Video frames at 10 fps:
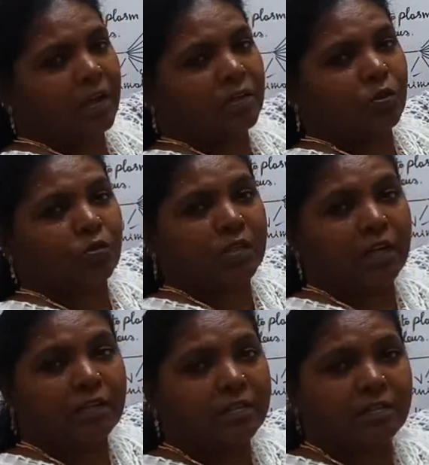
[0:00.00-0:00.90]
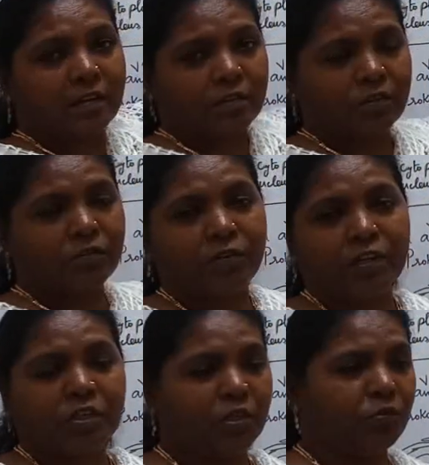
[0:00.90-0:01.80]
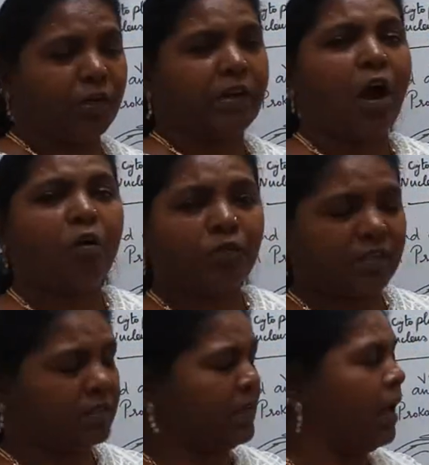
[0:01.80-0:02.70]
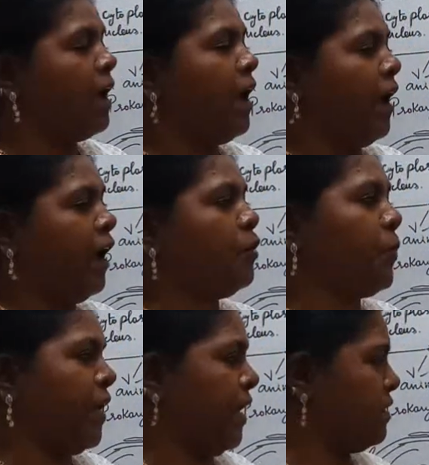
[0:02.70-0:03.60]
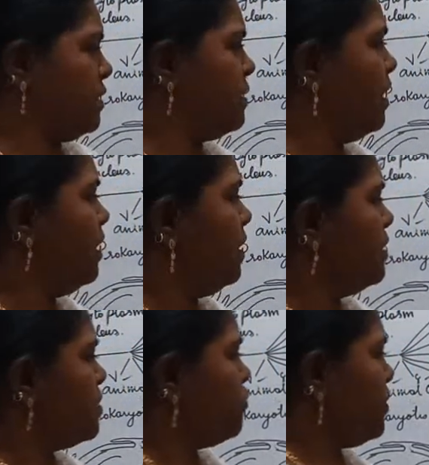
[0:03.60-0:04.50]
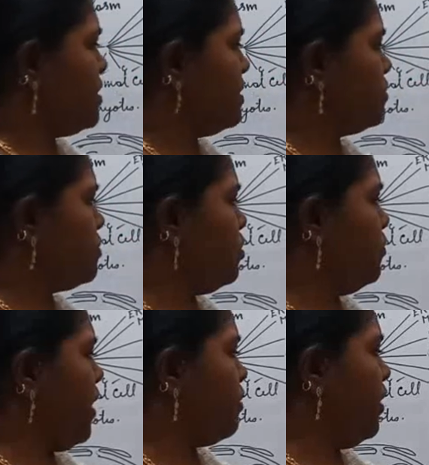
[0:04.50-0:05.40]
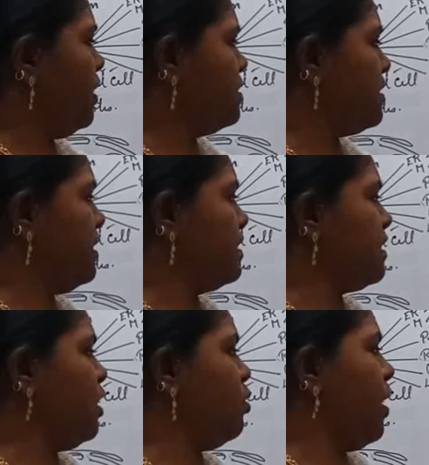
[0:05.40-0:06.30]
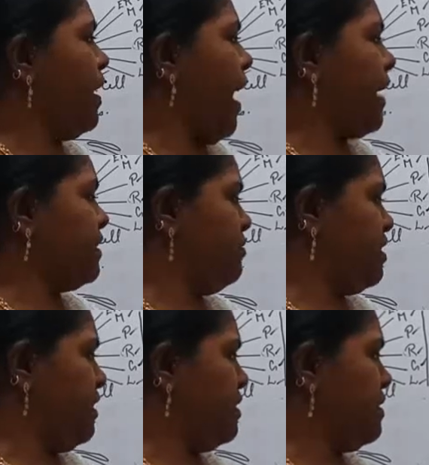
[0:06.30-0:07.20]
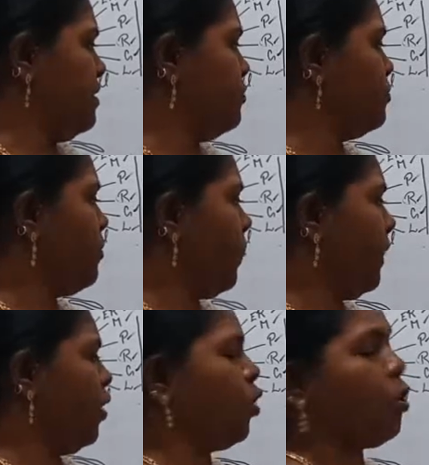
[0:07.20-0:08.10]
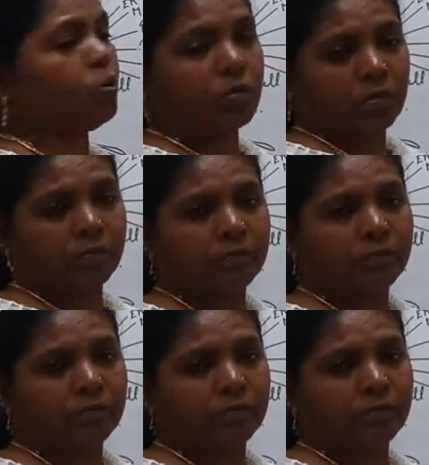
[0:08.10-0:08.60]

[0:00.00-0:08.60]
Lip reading: So cell is a structural function unit, how it is helping us. So first, we are going to see the cellular activities. Growth.